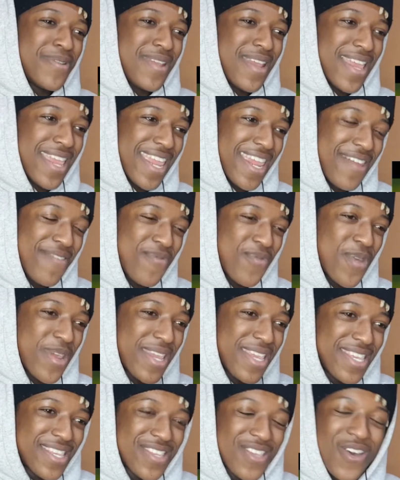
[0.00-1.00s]
Like, everywhere
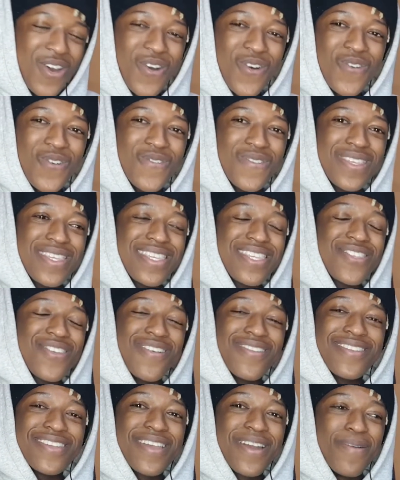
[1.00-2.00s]
he goes, he's
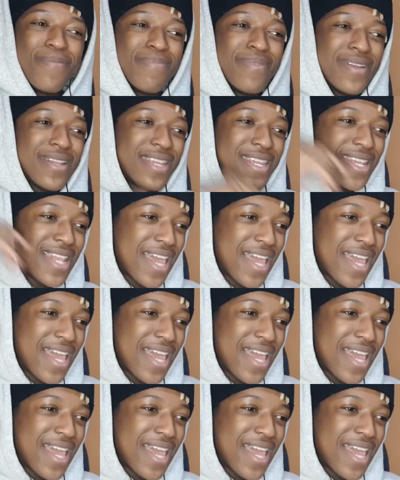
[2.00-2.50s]
dodging a bullet.